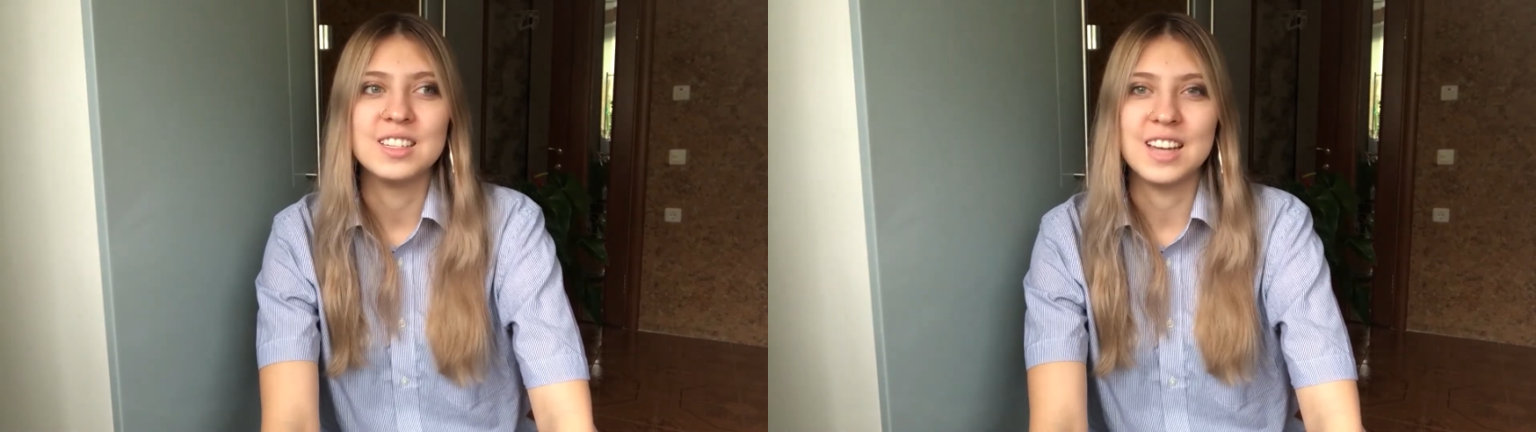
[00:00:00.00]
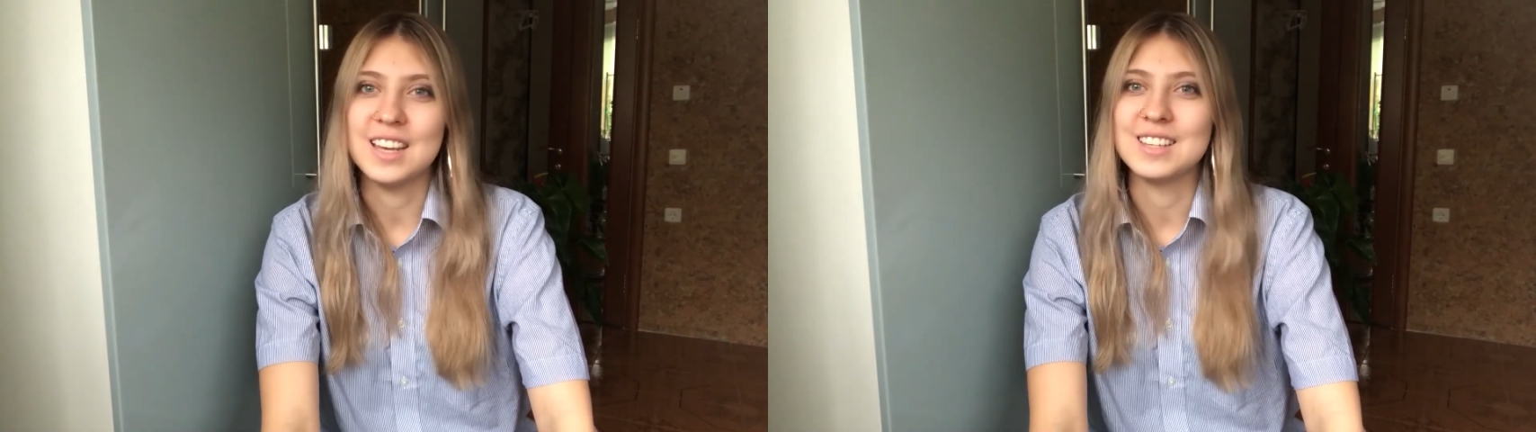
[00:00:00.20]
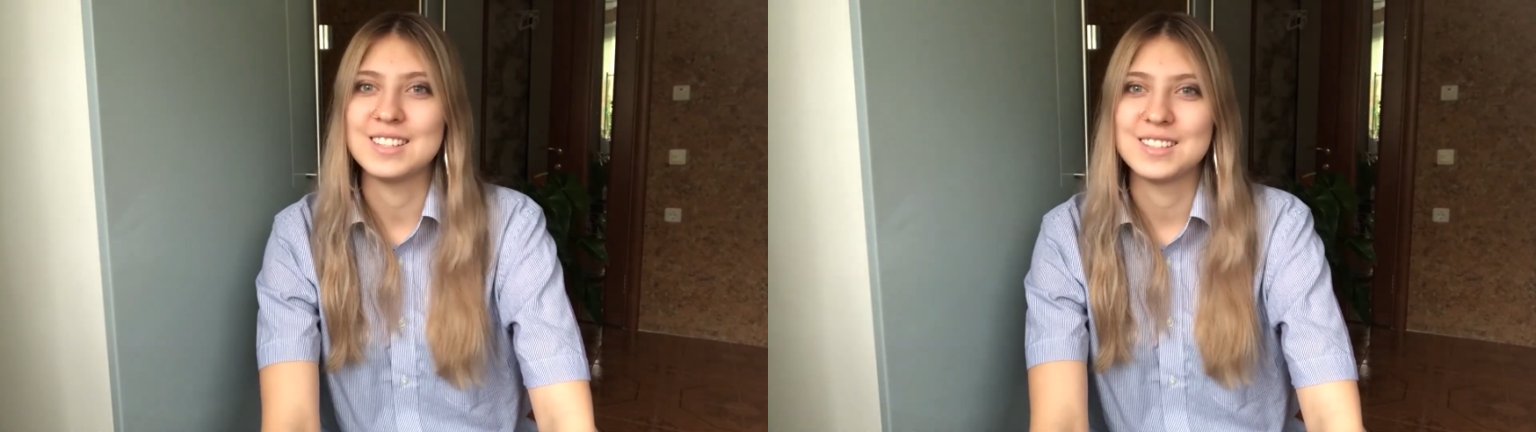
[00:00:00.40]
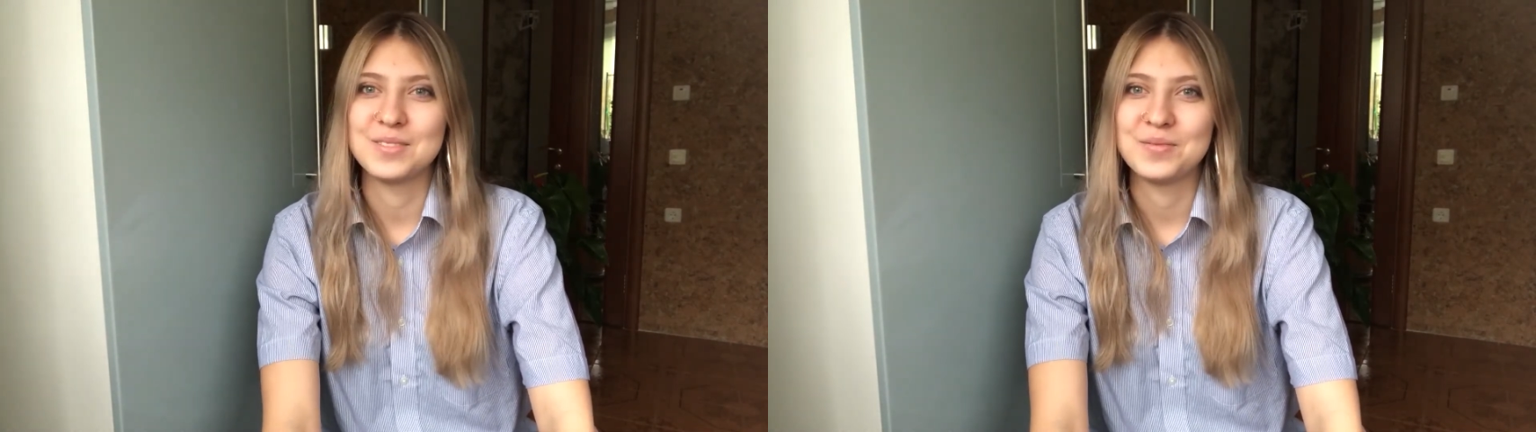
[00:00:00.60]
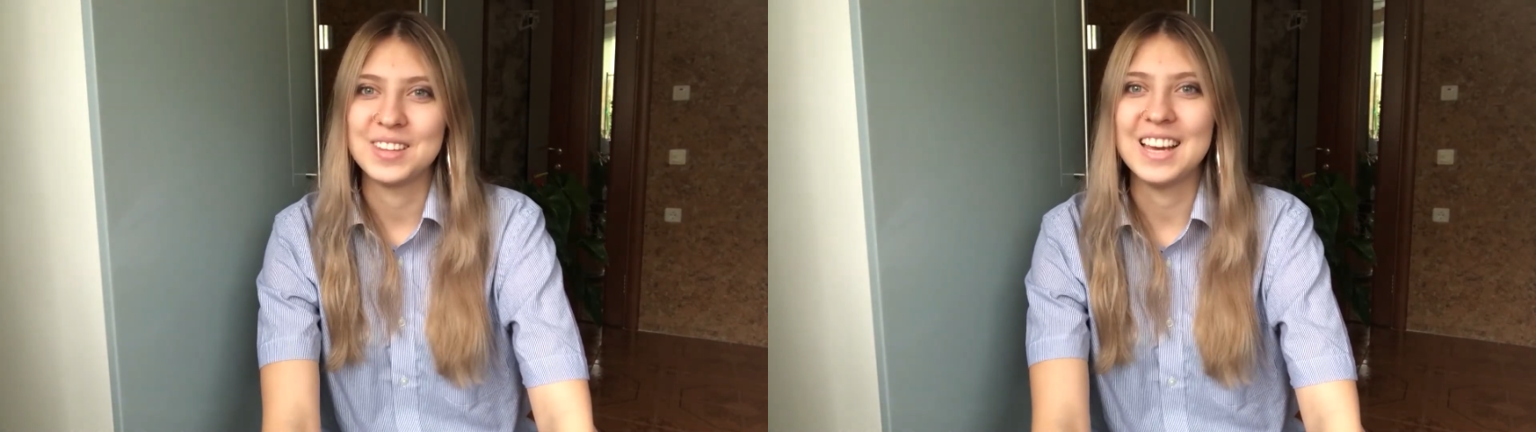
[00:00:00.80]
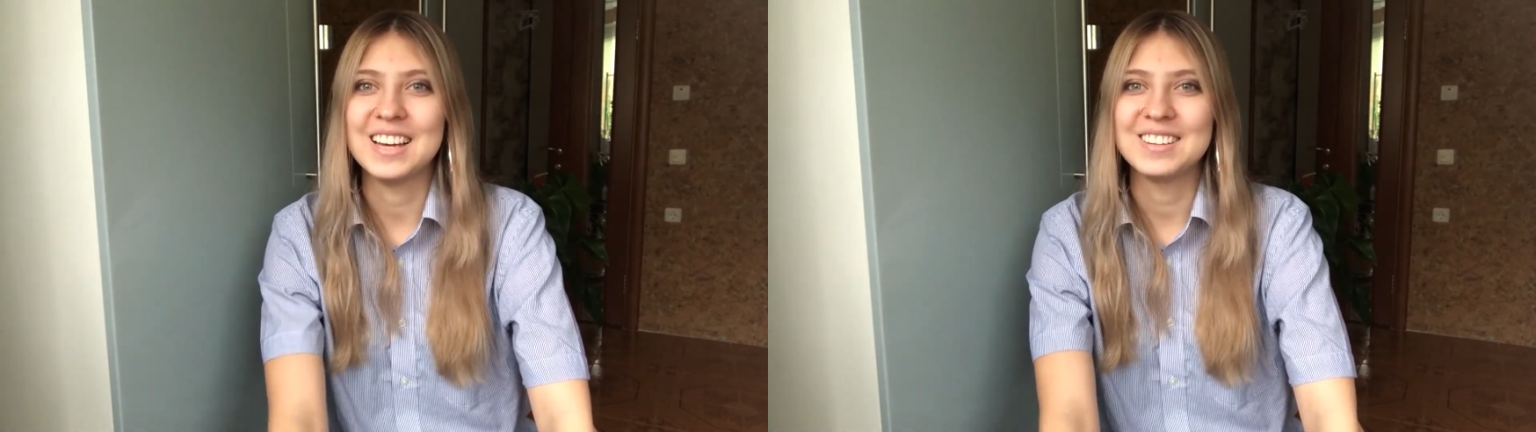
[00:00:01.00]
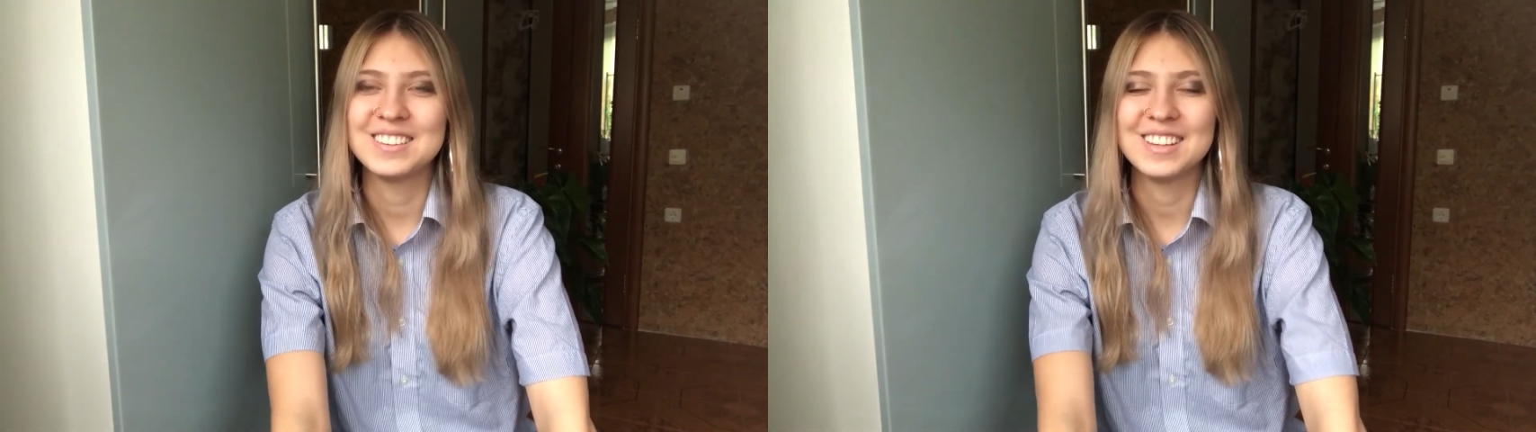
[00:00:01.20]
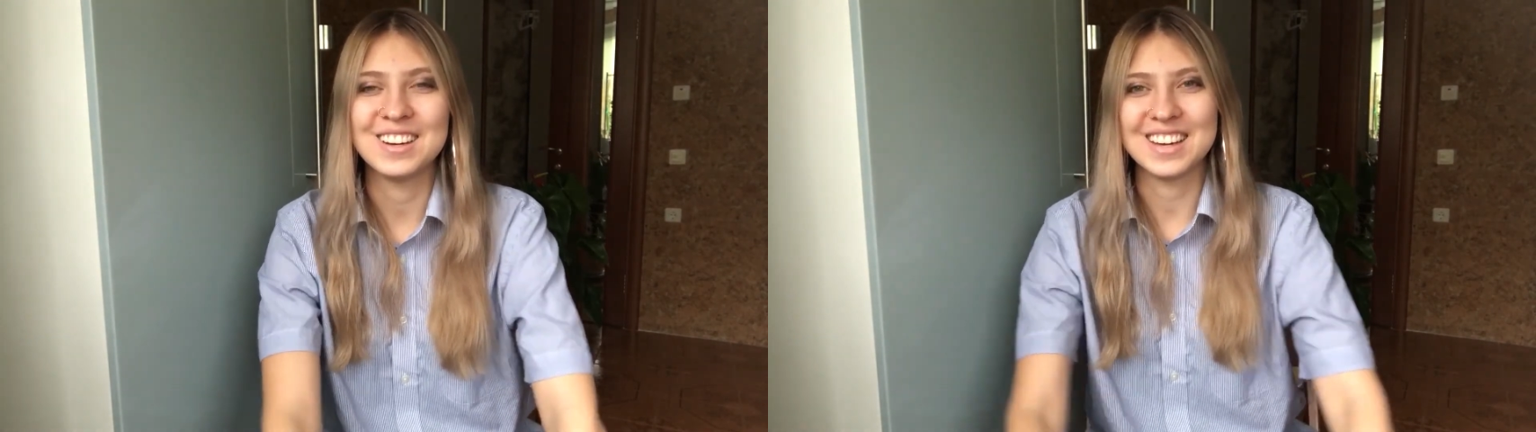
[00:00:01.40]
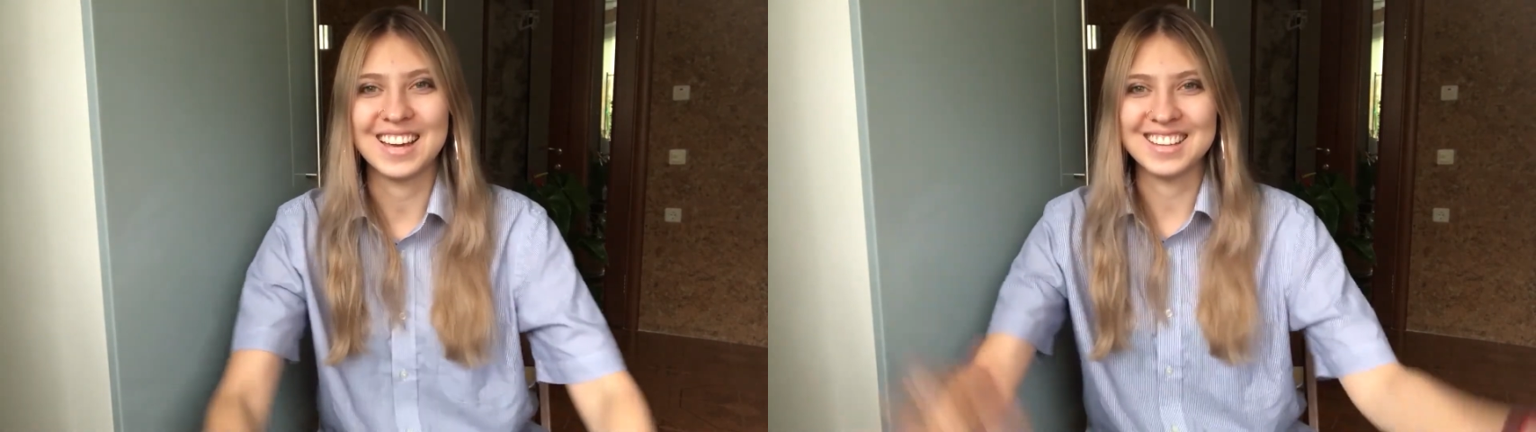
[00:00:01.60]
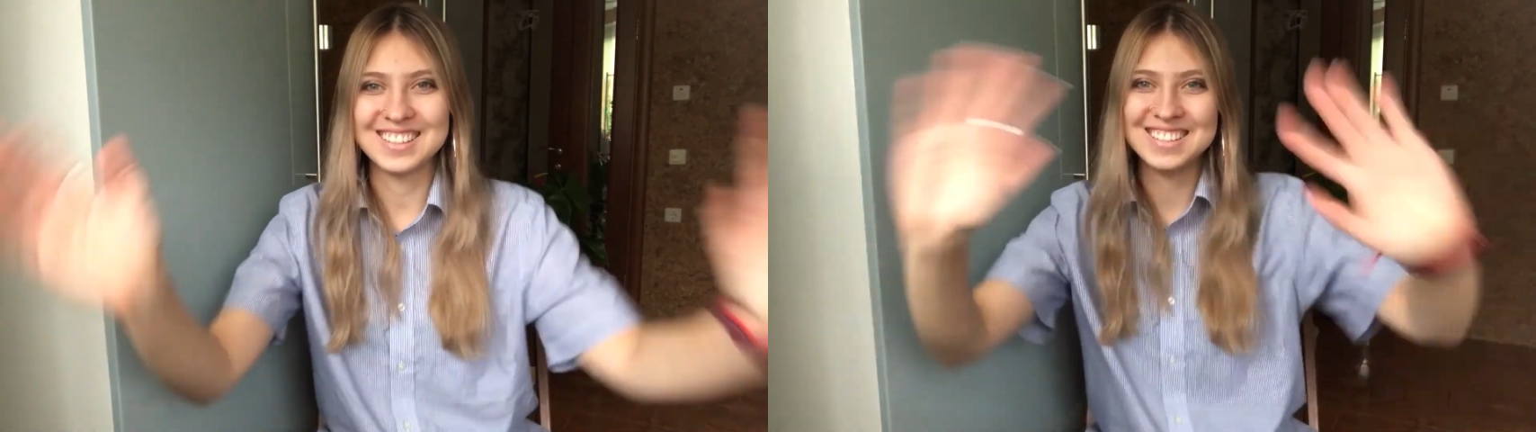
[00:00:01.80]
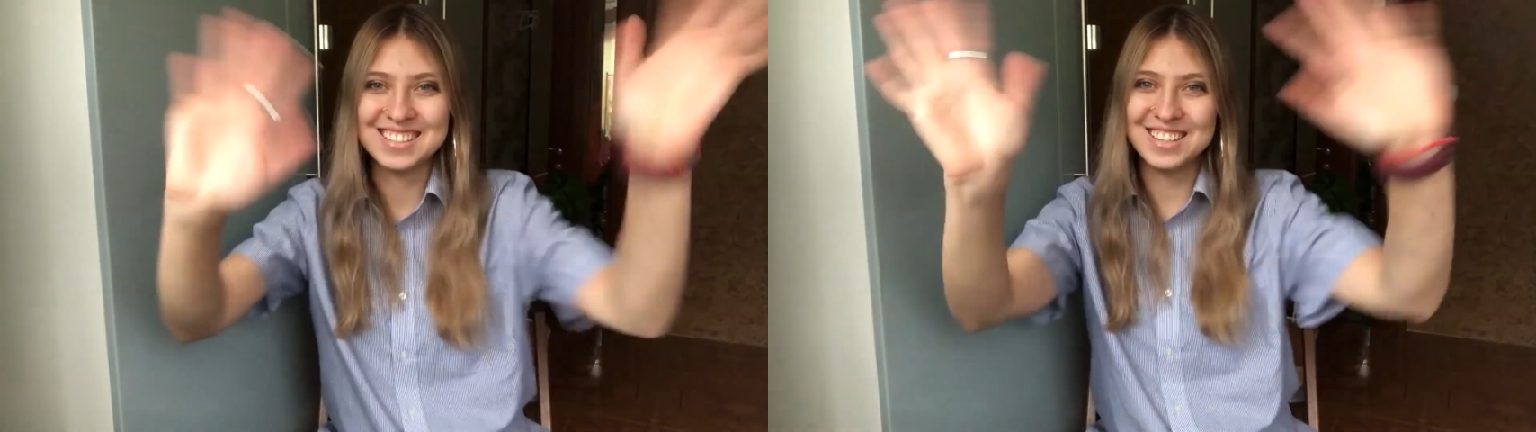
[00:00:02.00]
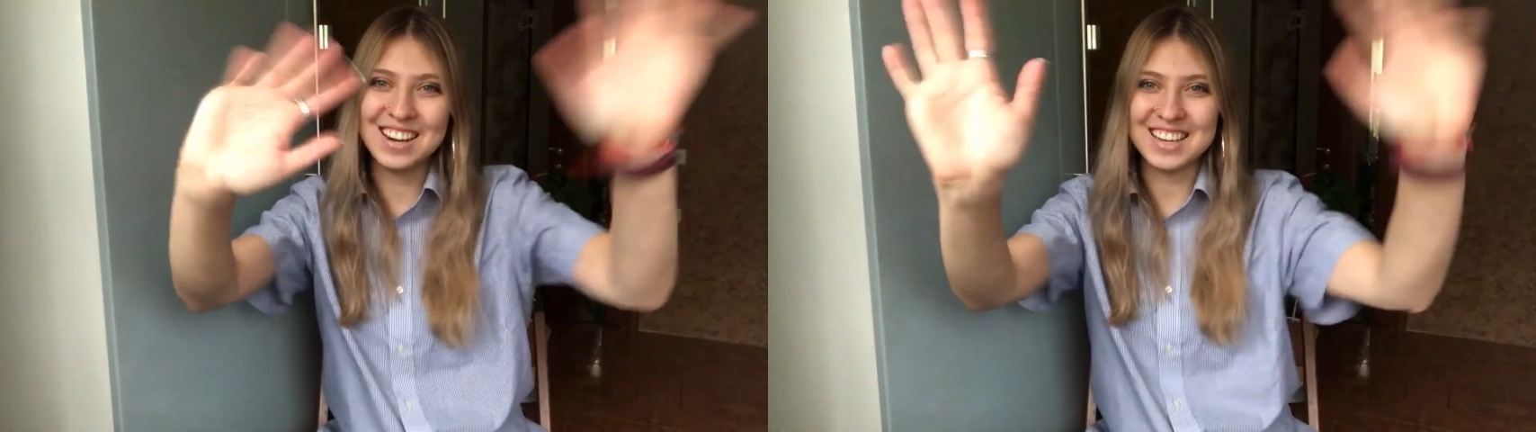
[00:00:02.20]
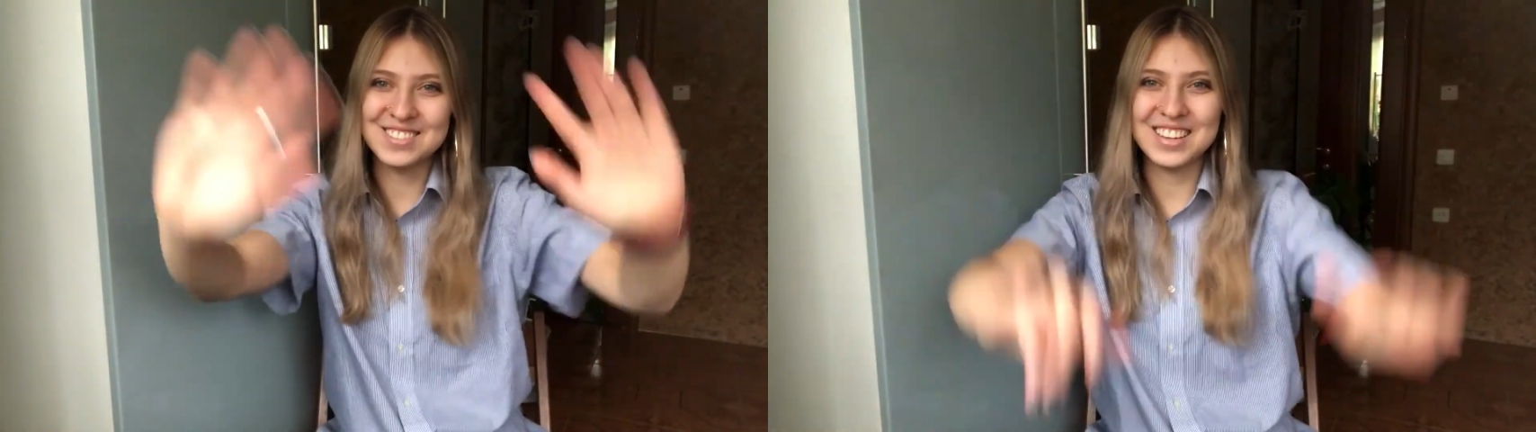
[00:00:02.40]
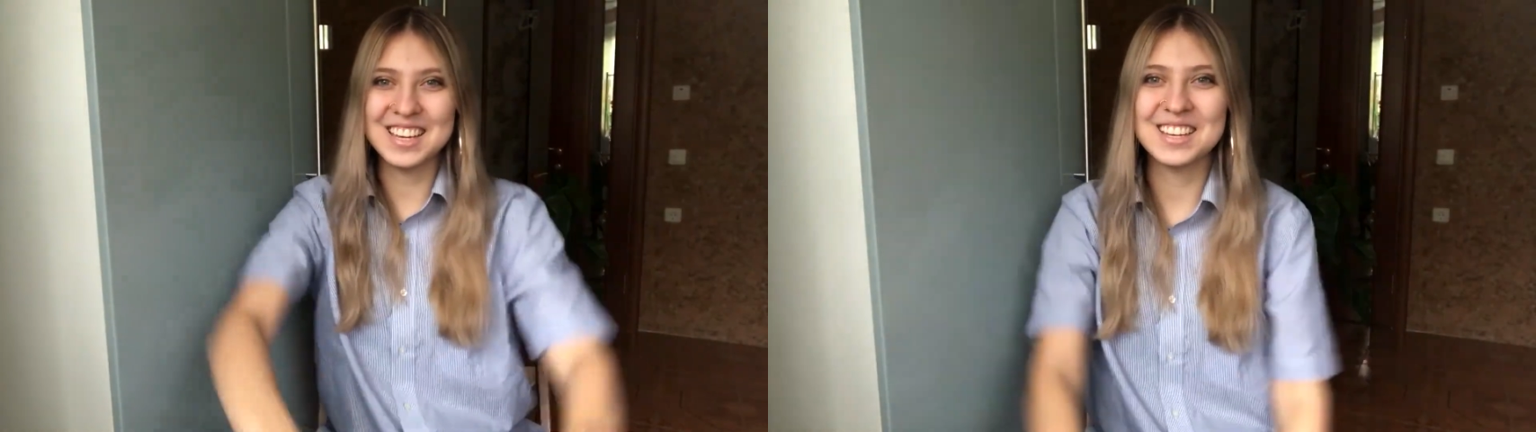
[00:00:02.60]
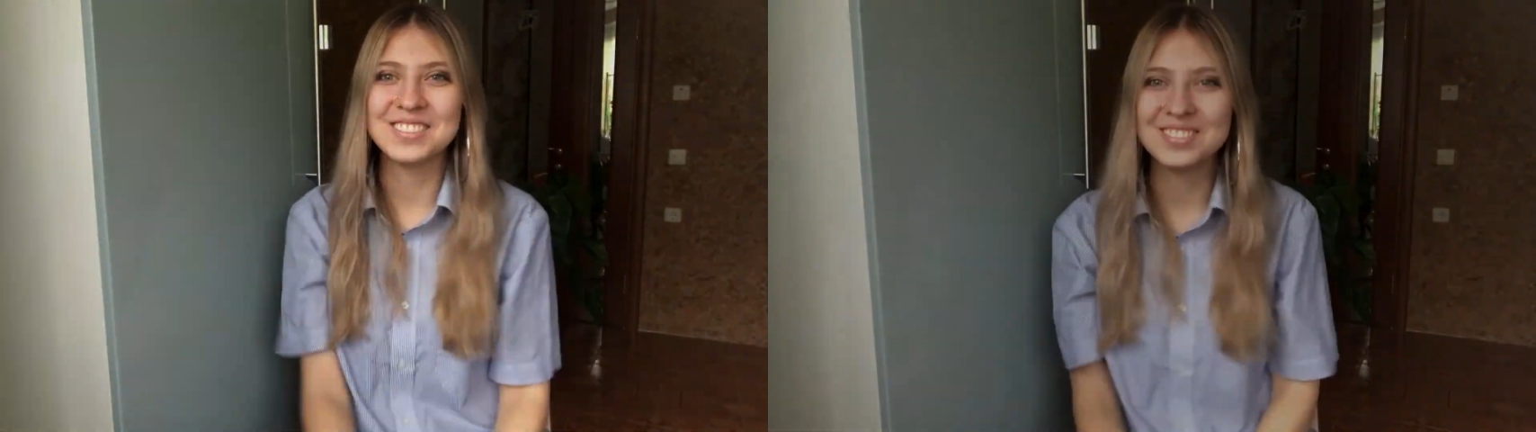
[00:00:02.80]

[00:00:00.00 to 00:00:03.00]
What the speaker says: days, yeah? Okay, see you next week,